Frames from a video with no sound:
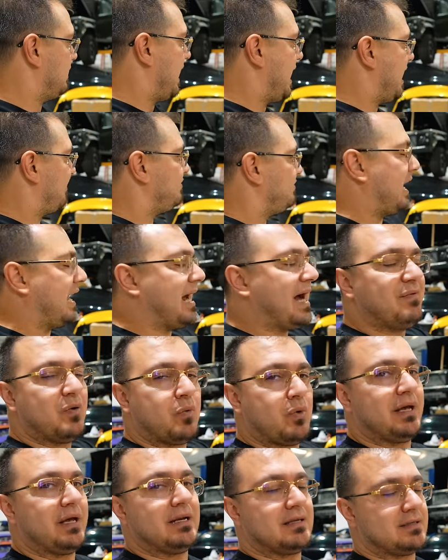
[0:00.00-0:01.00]
I haven't
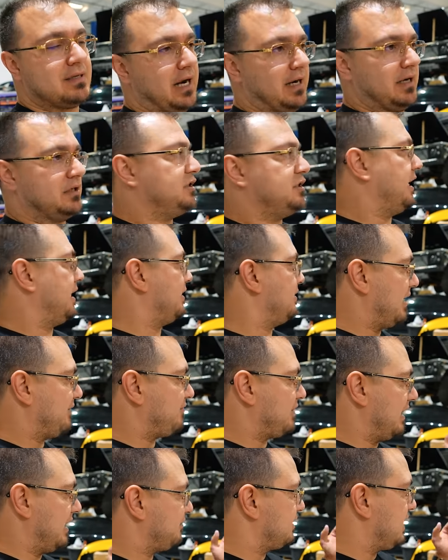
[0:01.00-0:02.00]
really decided yet.
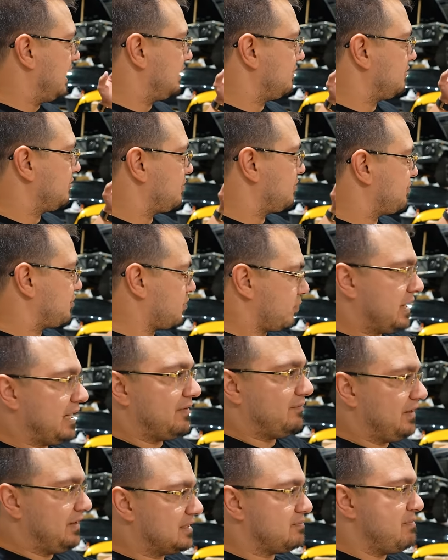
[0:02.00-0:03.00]
I've got 3
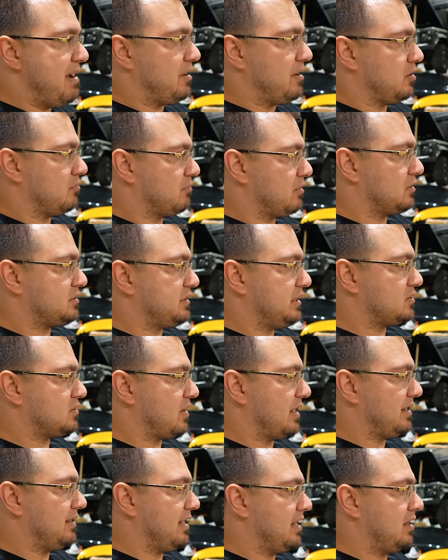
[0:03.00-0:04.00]
of these manual Murcies
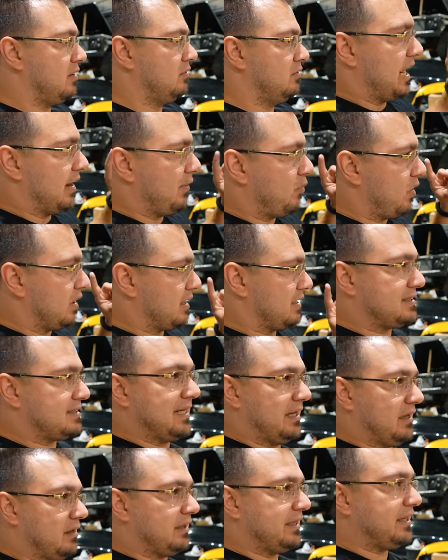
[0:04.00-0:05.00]
right now. I want to
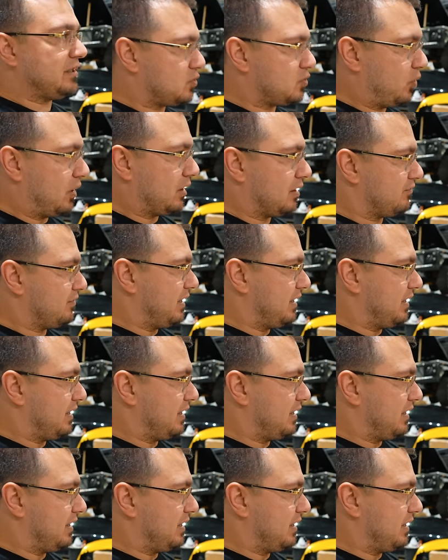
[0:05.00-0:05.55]
sell at least one of